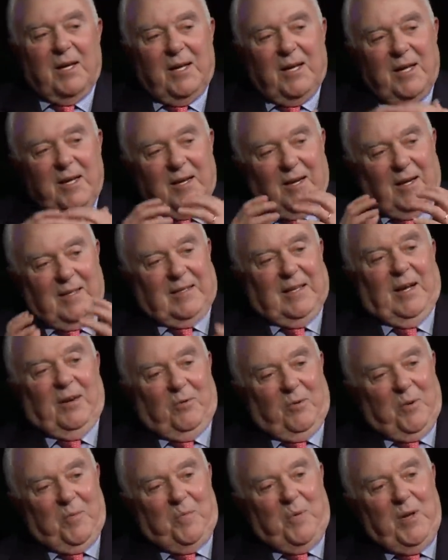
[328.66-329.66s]
He got that
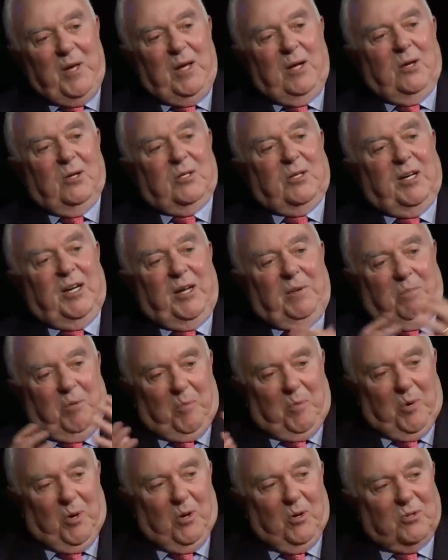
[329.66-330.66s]
repealed and he
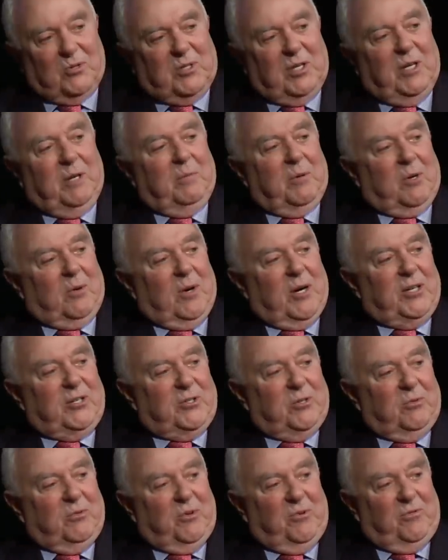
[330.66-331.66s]
proposed an
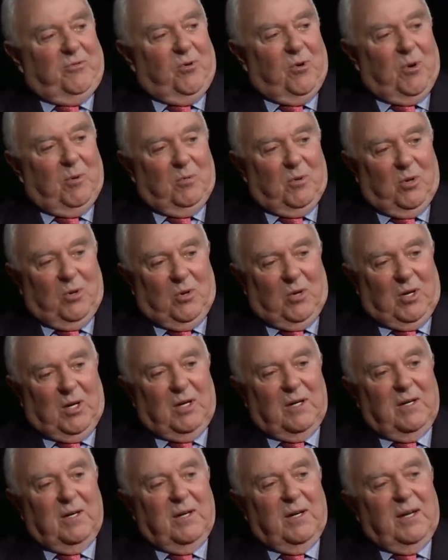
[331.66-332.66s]
immigration reform
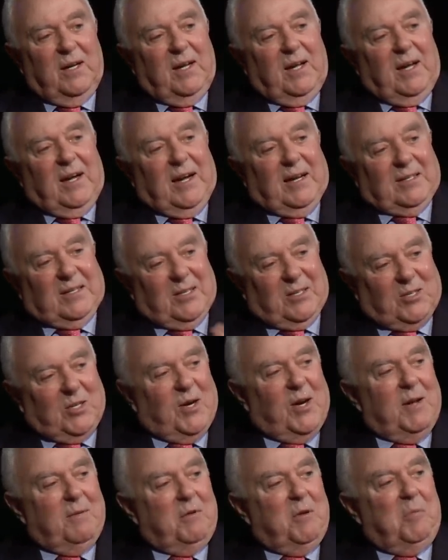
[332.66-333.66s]
law. At the
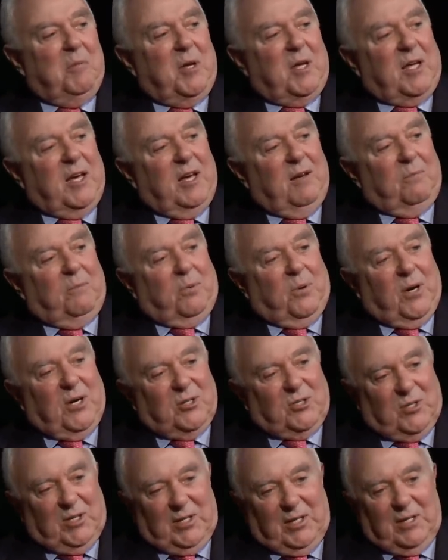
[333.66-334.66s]
time he became
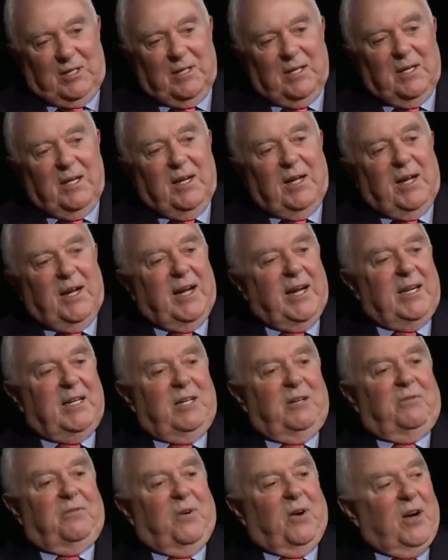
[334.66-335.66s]
president,
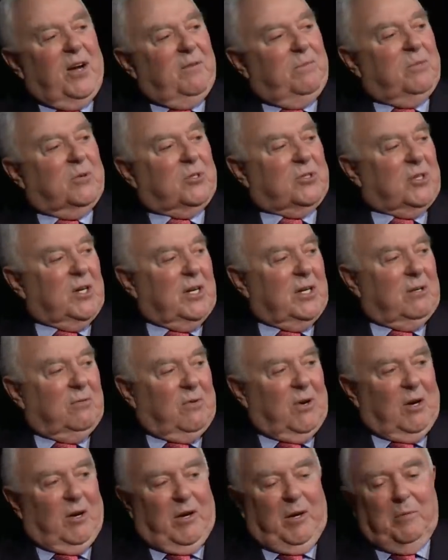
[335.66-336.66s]
85% of
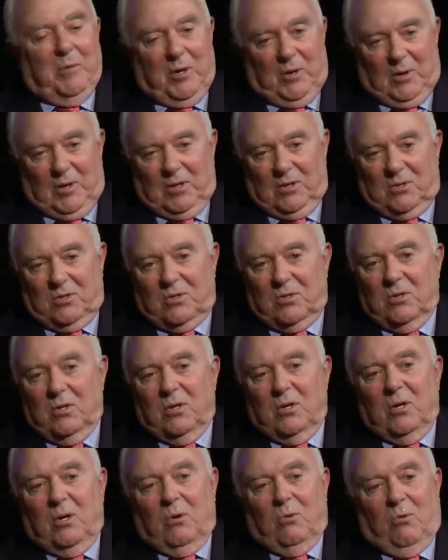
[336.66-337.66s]
our immigrants
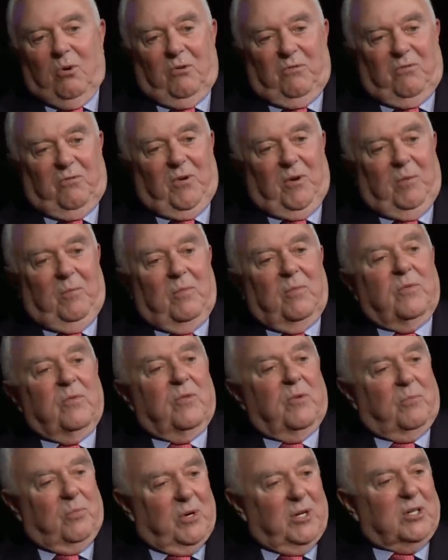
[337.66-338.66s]
were from
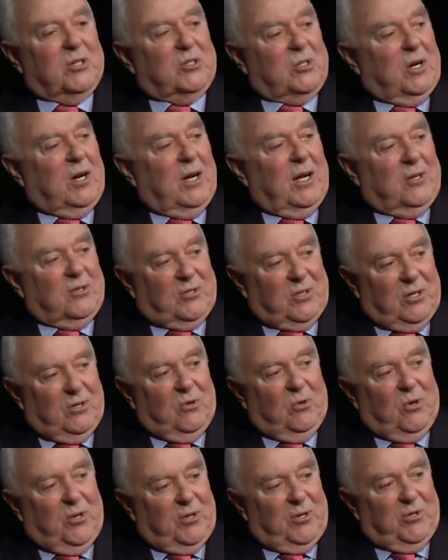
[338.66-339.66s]
the British Isles and
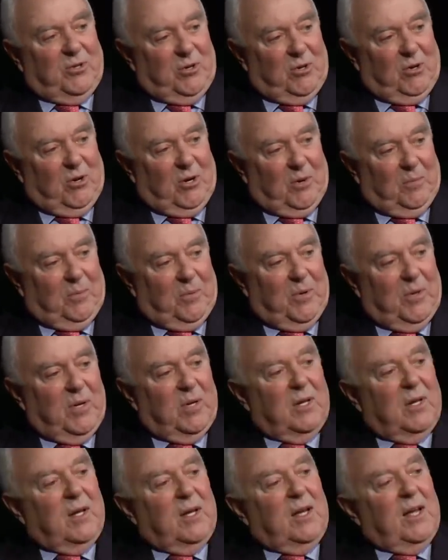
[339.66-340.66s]
Northern Europe.
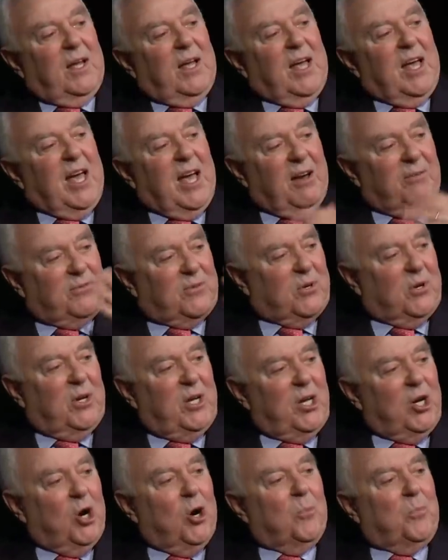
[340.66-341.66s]
After
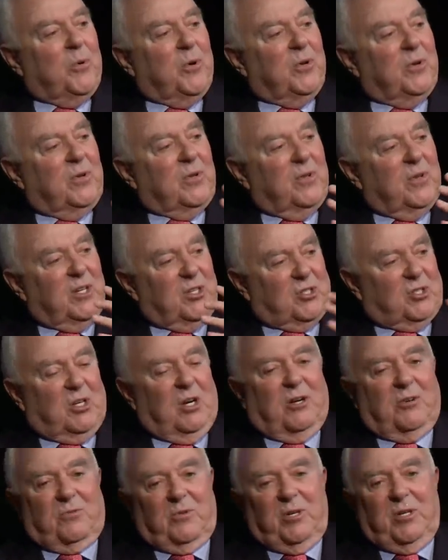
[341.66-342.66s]
he opened this
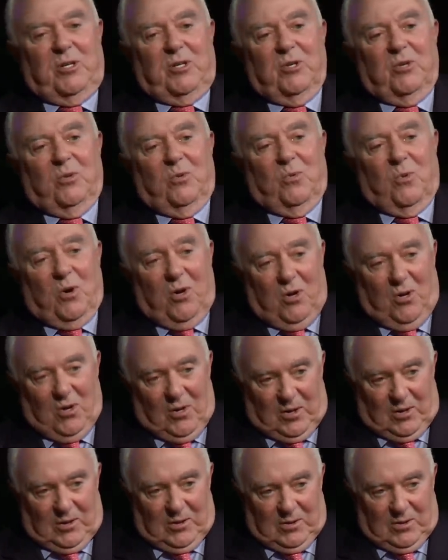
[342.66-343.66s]
country to the
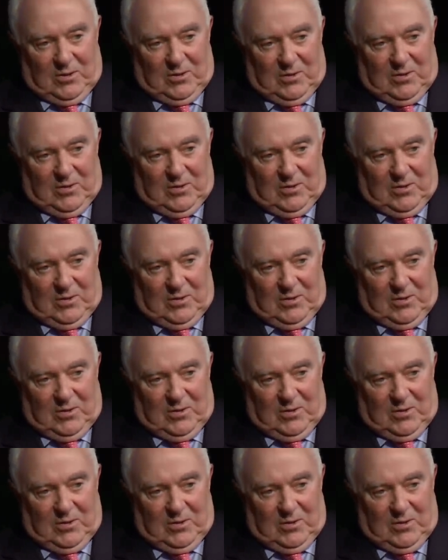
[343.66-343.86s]
world,